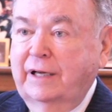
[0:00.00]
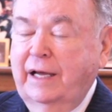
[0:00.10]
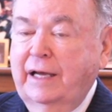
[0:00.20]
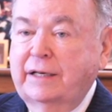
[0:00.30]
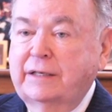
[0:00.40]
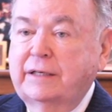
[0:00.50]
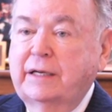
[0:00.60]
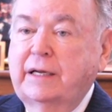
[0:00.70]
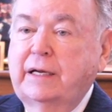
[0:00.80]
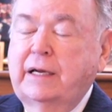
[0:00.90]
And
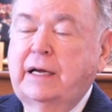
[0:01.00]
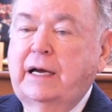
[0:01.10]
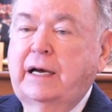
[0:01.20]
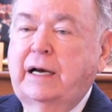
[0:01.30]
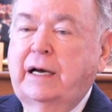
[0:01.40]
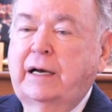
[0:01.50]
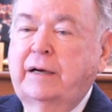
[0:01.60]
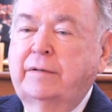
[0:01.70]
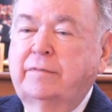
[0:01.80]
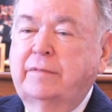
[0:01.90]

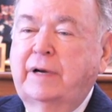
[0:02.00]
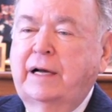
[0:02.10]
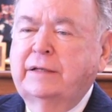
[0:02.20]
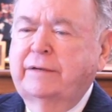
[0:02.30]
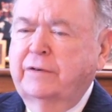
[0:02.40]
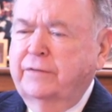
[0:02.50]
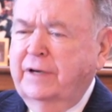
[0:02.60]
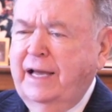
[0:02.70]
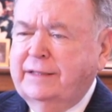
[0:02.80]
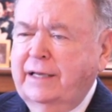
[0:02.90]
I'll never
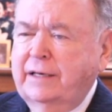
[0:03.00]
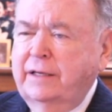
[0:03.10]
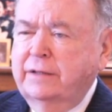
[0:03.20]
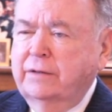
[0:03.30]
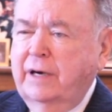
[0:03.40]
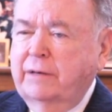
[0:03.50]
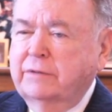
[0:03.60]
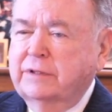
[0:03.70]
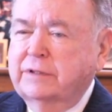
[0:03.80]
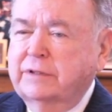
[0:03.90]
forget that either.
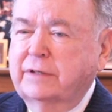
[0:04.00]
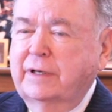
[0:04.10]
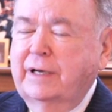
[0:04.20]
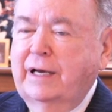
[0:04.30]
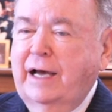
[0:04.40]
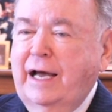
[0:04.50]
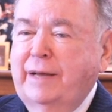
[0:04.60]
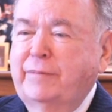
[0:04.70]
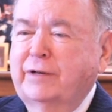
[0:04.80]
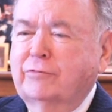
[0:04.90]
I
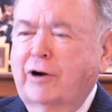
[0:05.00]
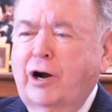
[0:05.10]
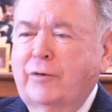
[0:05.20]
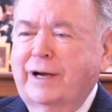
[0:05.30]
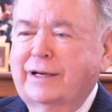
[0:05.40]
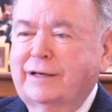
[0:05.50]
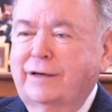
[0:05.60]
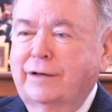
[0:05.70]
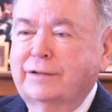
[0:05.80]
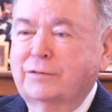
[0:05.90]
had been rowing
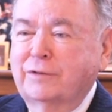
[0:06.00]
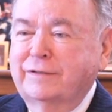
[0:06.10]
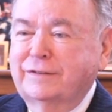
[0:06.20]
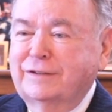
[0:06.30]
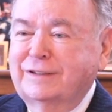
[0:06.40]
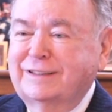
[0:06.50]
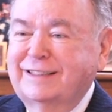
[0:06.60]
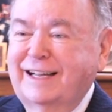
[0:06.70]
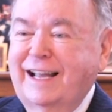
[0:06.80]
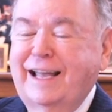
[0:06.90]
on the river,
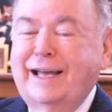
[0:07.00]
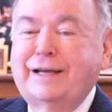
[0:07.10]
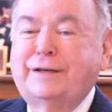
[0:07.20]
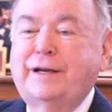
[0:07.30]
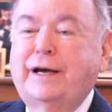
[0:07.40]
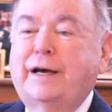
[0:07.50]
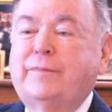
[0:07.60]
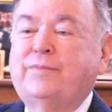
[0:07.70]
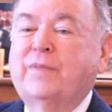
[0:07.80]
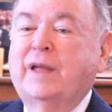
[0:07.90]
and
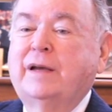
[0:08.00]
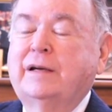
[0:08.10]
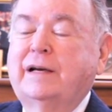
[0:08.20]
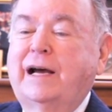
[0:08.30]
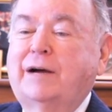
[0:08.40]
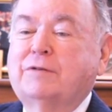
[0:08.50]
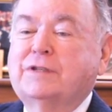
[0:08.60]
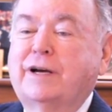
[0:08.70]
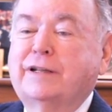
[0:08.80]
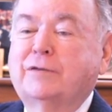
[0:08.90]
I
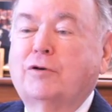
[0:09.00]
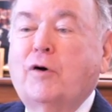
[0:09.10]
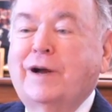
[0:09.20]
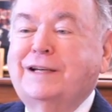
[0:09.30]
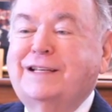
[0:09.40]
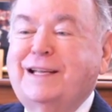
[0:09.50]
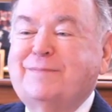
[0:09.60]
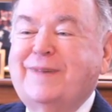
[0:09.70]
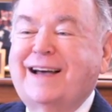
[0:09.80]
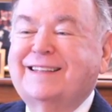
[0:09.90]
was on the rowing
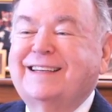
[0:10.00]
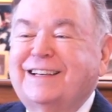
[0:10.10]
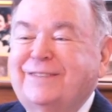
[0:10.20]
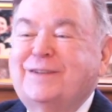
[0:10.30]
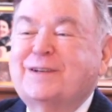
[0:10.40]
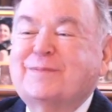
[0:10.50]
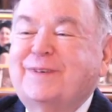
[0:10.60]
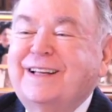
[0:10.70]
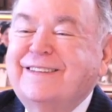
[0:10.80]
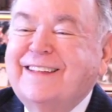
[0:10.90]
team back then, if you can
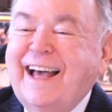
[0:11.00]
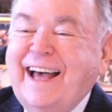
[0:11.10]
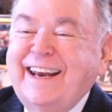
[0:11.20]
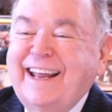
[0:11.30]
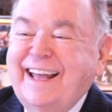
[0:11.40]
believe that.